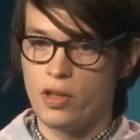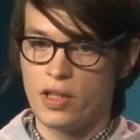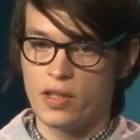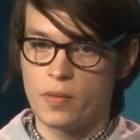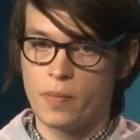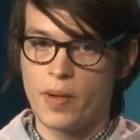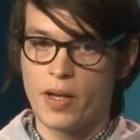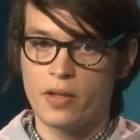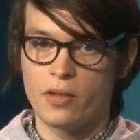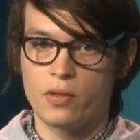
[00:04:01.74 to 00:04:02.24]
that's
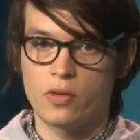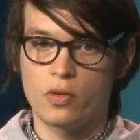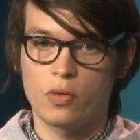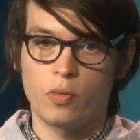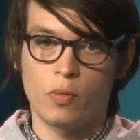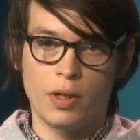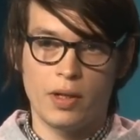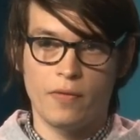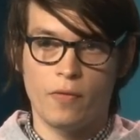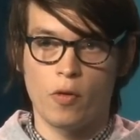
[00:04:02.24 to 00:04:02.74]
about
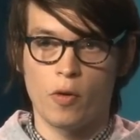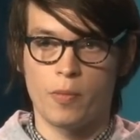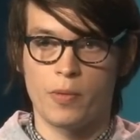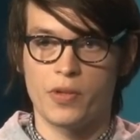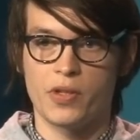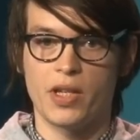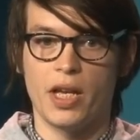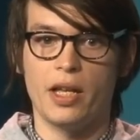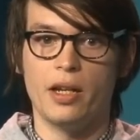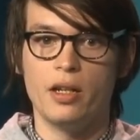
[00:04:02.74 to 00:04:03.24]

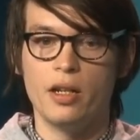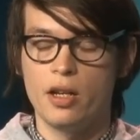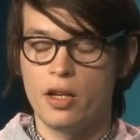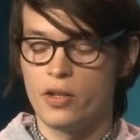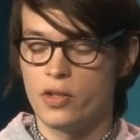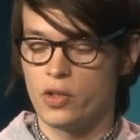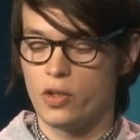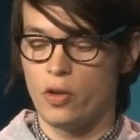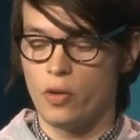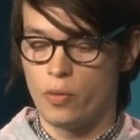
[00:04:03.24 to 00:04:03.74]
24%.
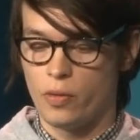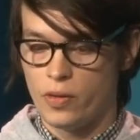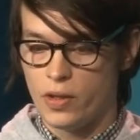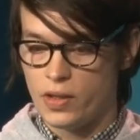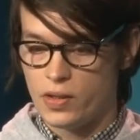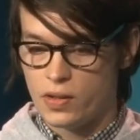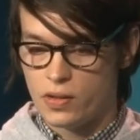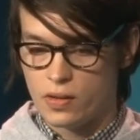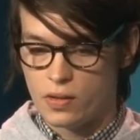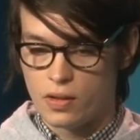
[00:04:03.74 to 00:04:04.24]
So
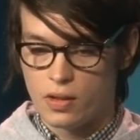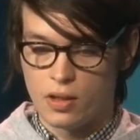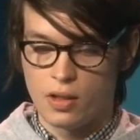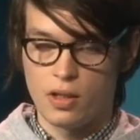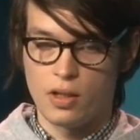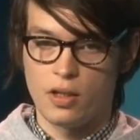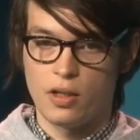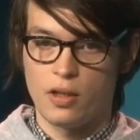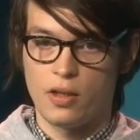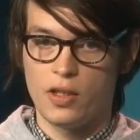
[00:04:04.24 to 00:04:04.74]
this,
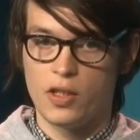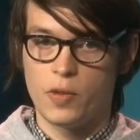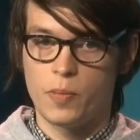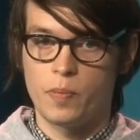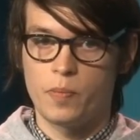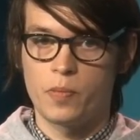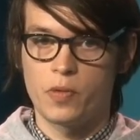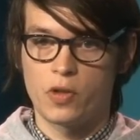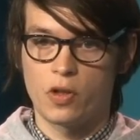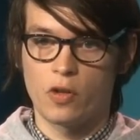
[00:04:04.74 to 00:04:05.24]
this
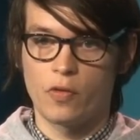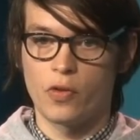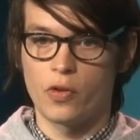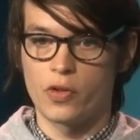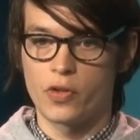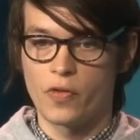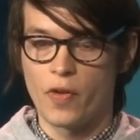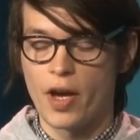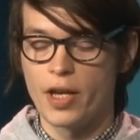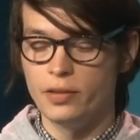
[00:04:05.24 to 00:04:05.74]
server
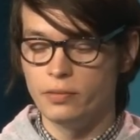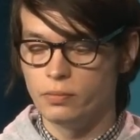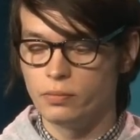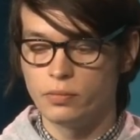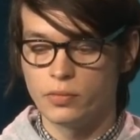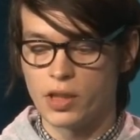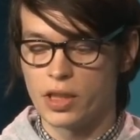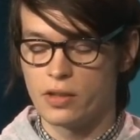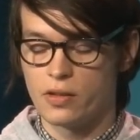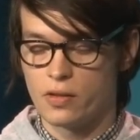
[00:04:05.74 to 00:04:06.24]
is fine.
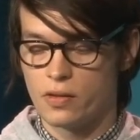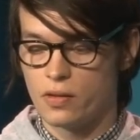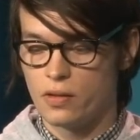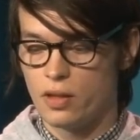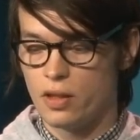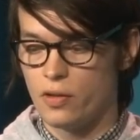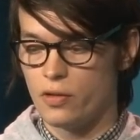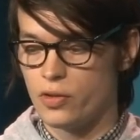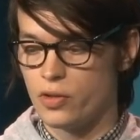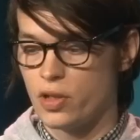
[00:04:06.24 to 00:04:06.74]
It's,
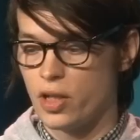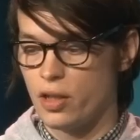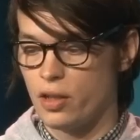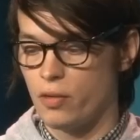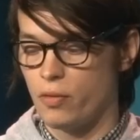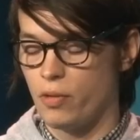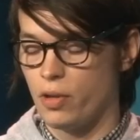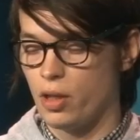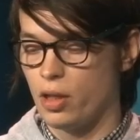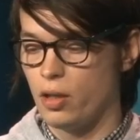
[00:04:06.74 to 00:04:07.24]
there's
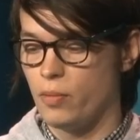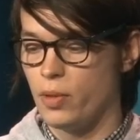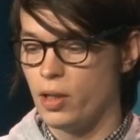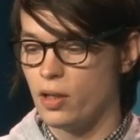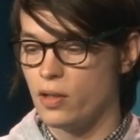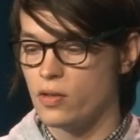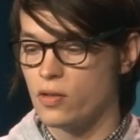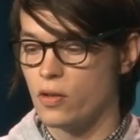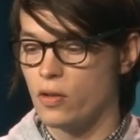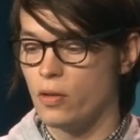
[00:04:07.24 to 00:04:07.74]
nothing really to be
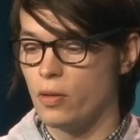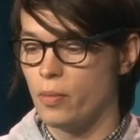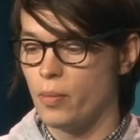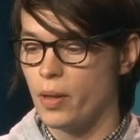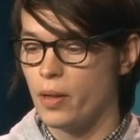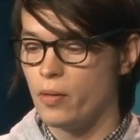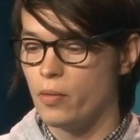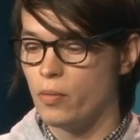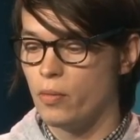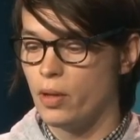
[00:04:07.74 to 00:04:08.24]
concerned
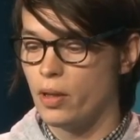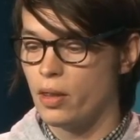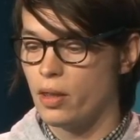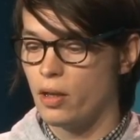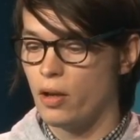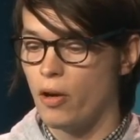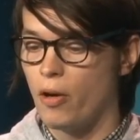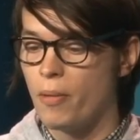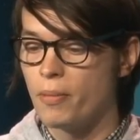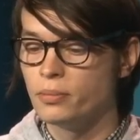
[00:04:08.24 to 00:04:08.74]
with
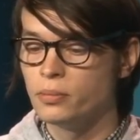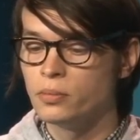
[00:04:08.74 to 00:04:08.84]
here.